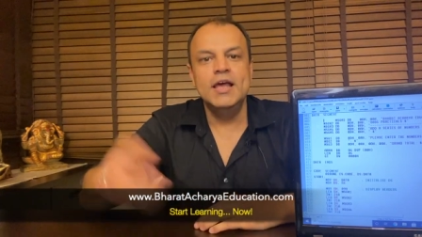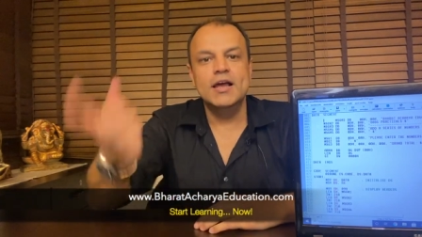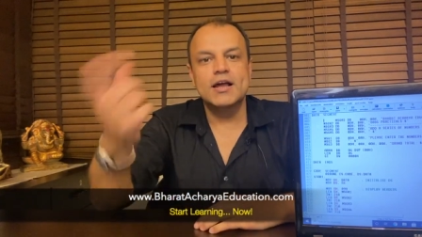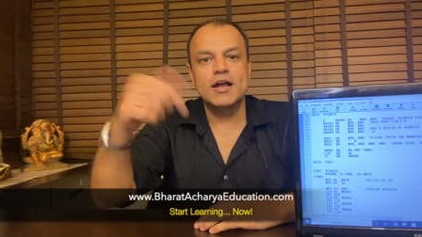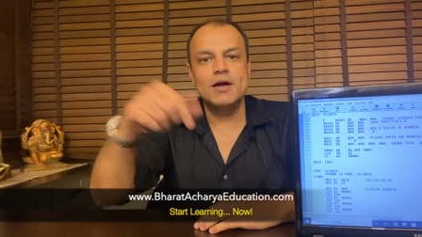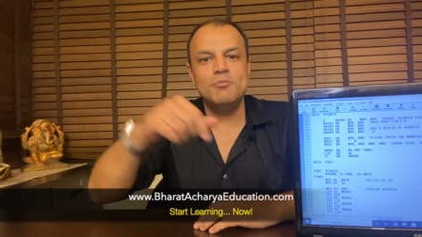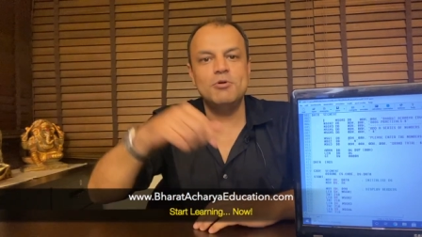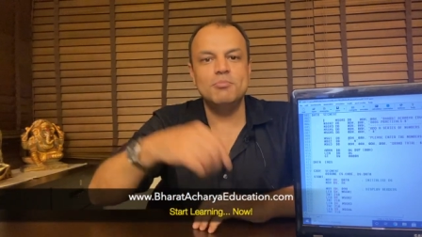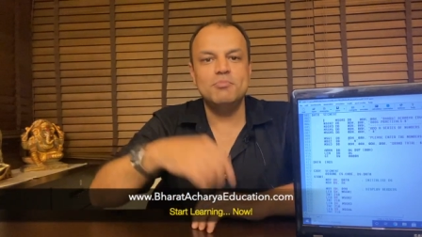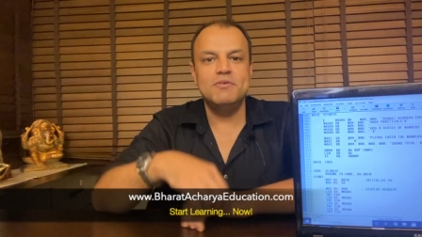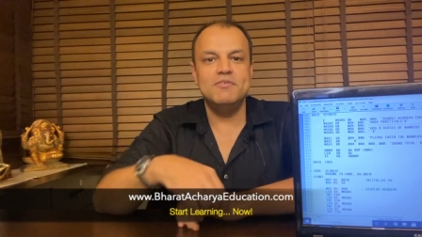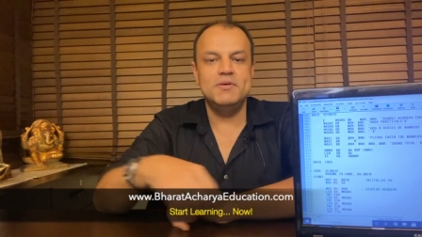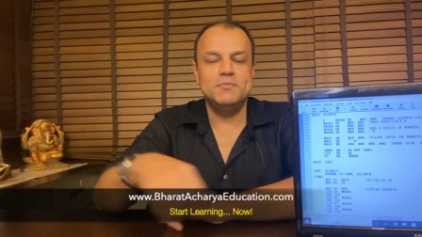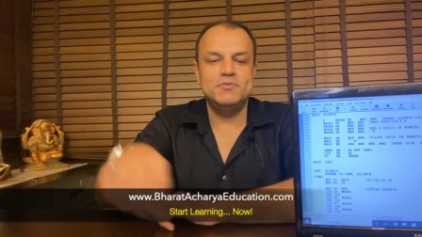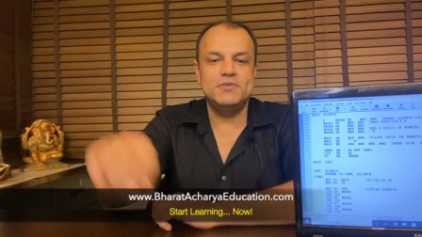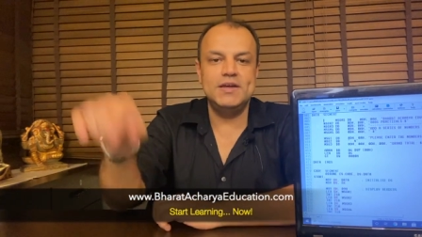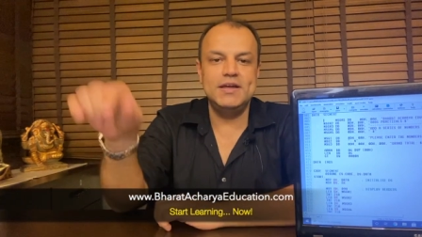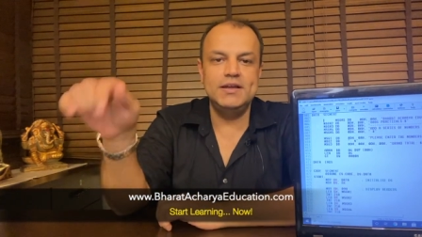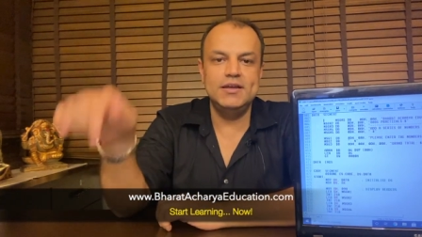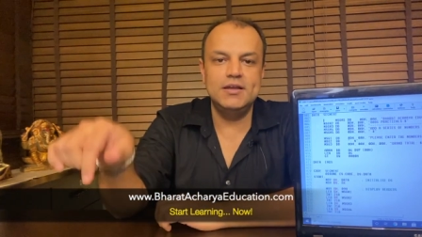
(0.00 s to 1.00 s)
Come on my
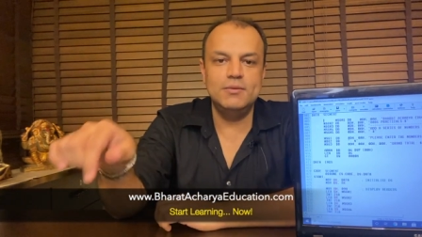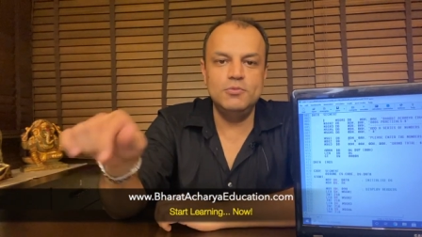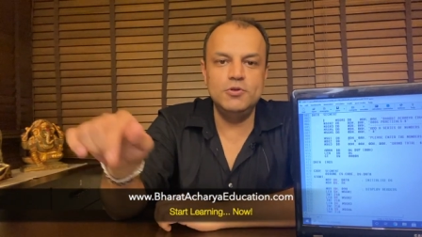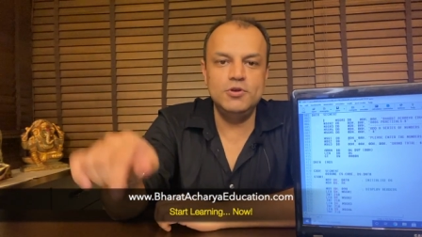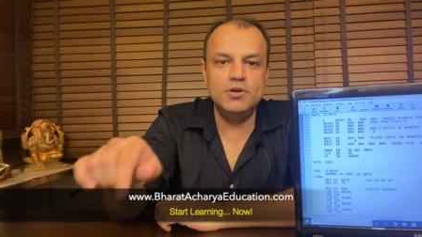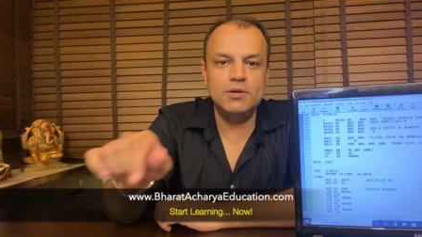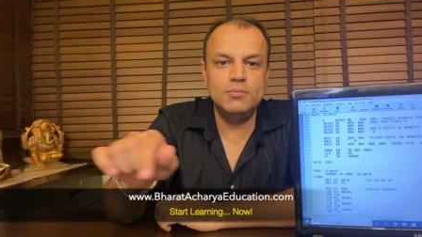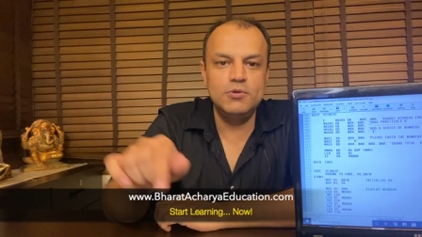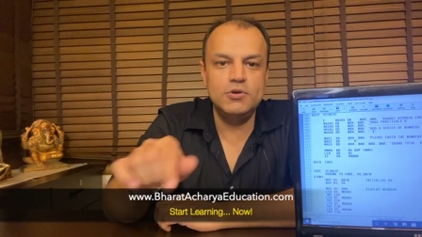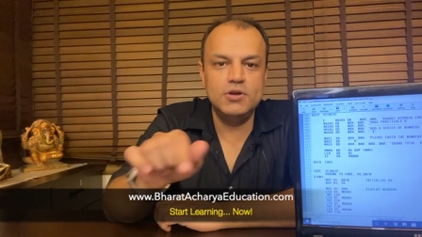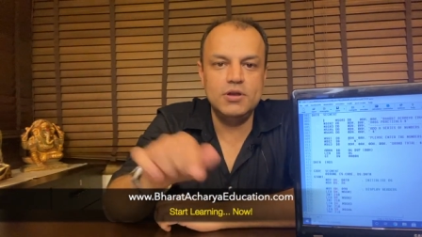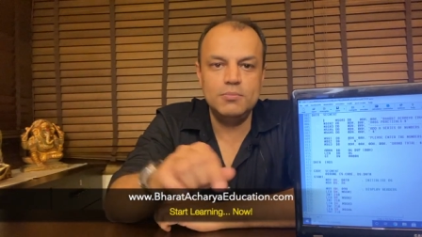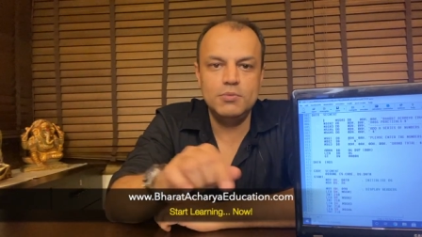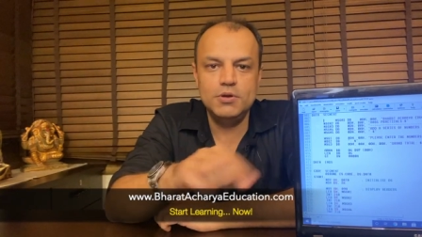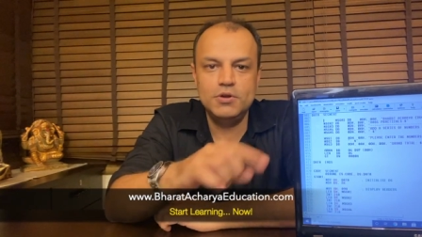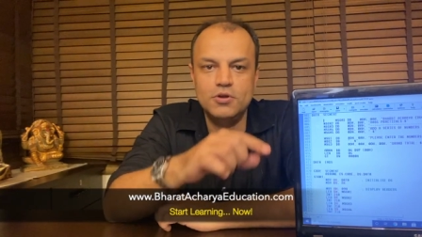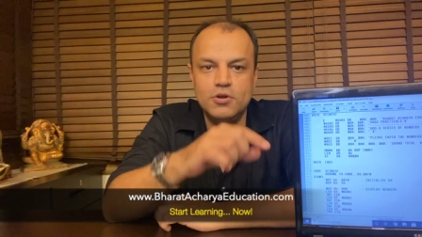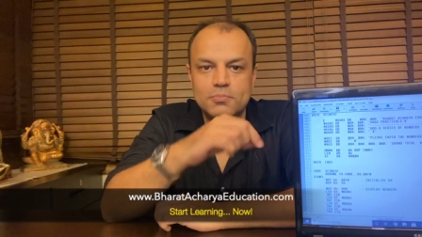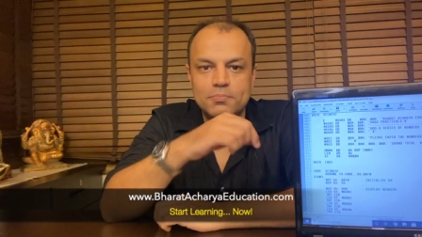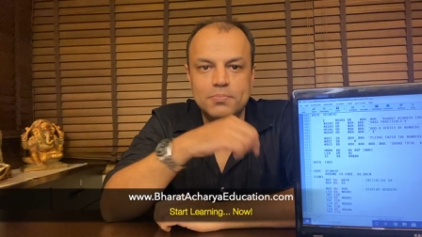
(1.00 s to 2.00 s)
website,
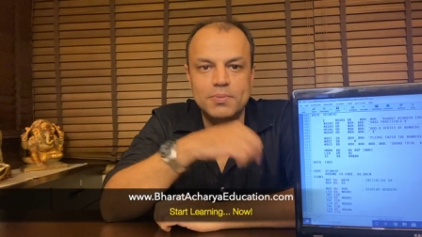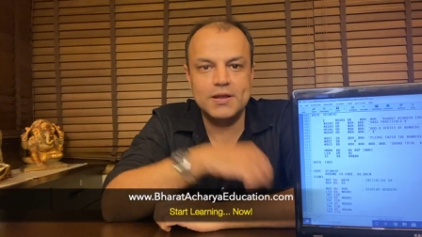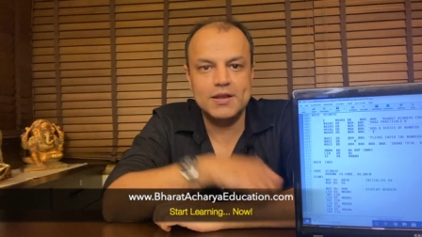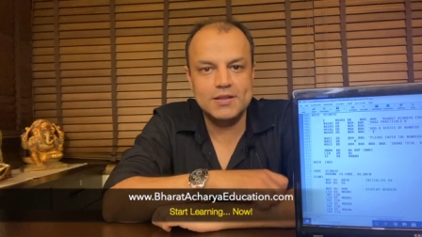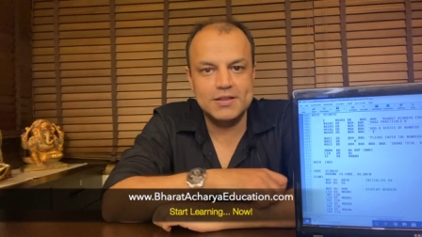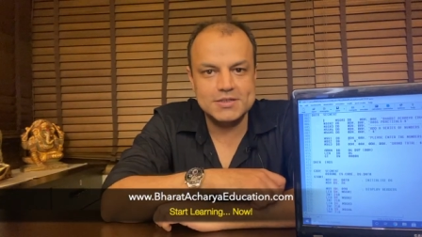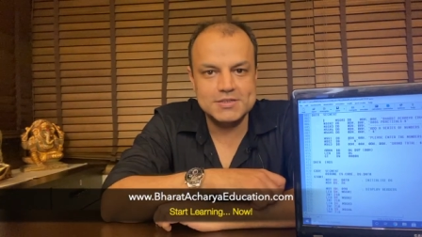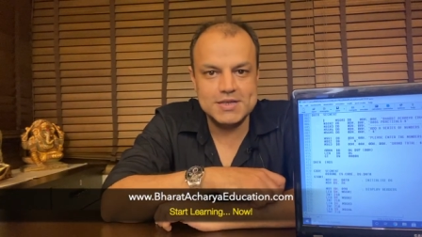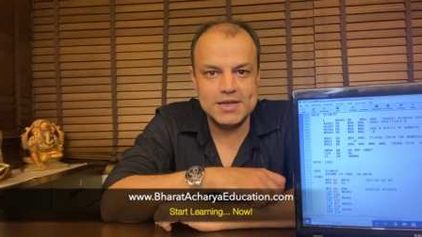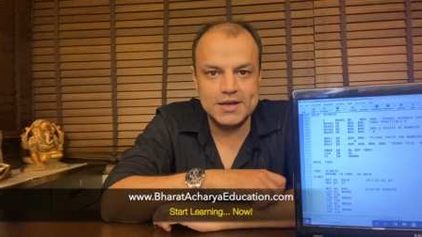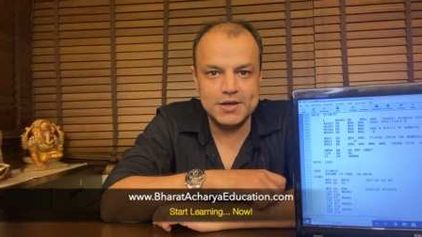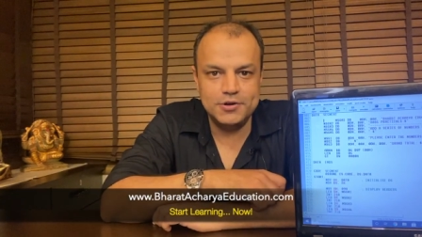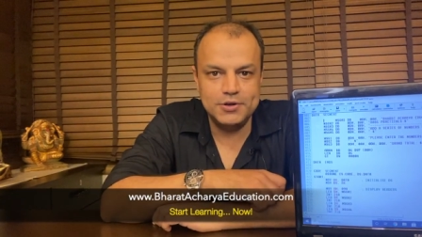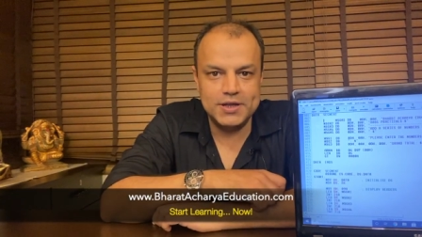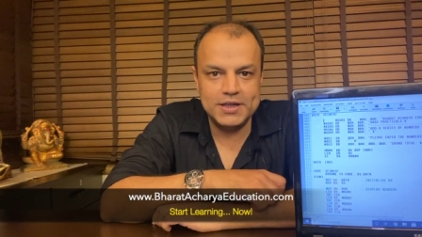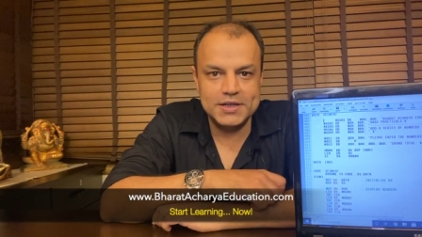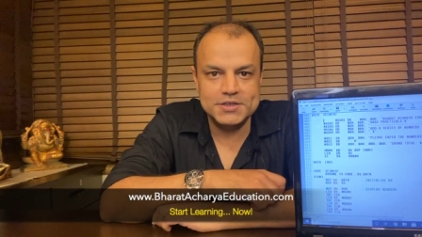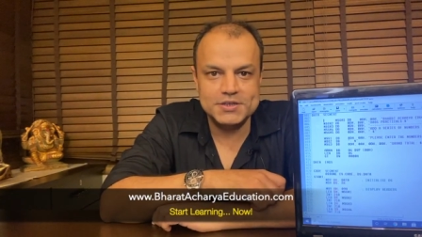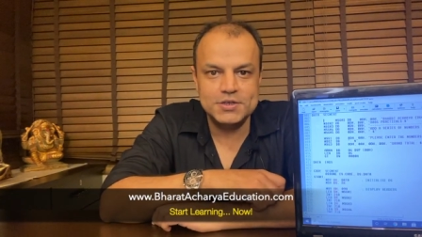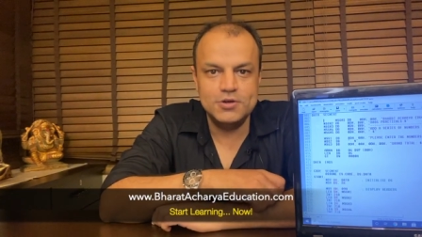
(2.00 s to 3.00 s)

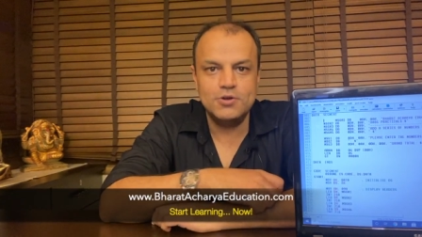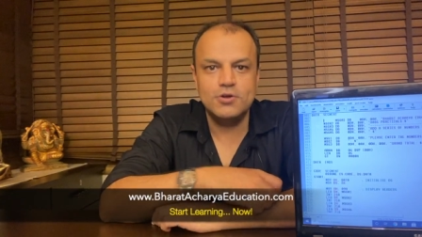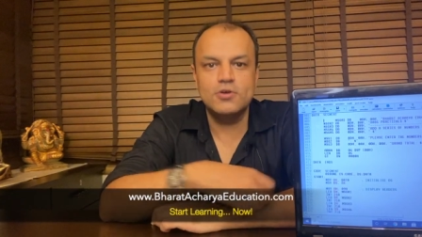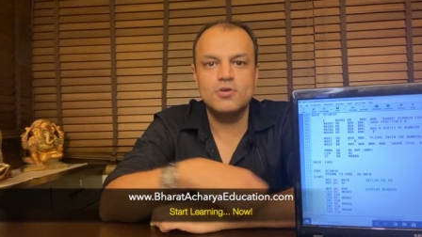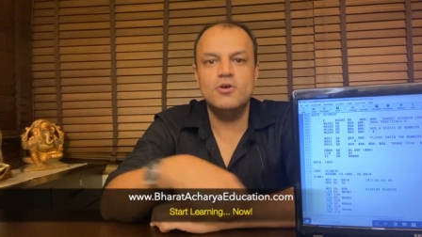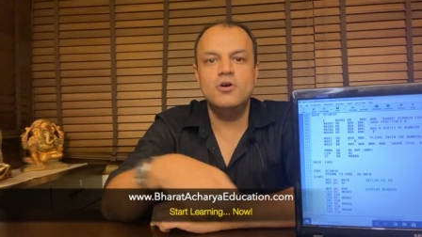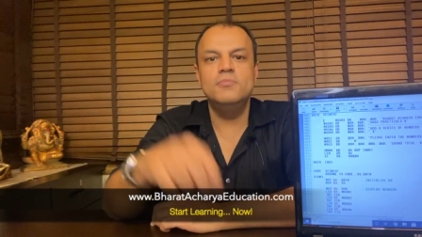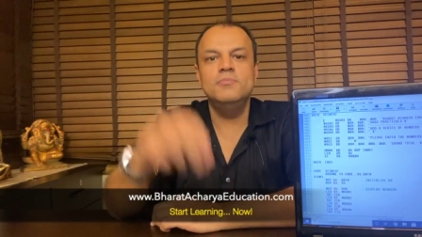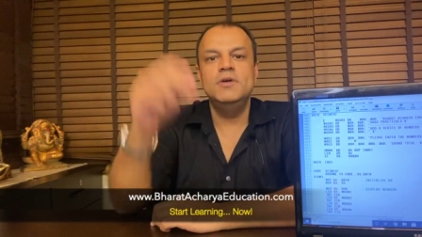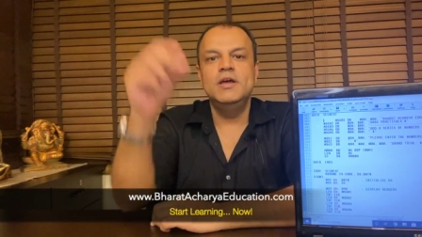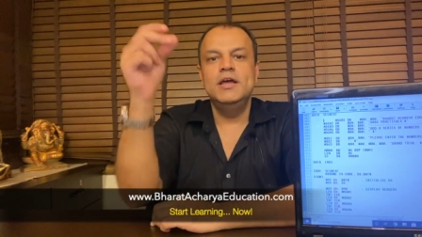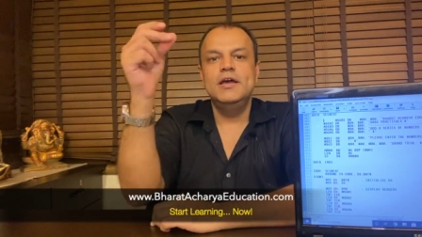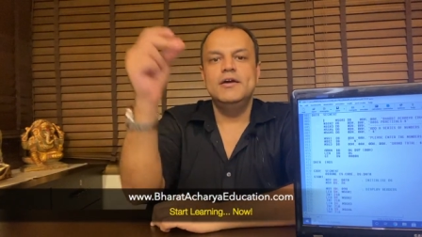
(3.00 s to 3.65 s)
www.bharatacharyaeducation.com.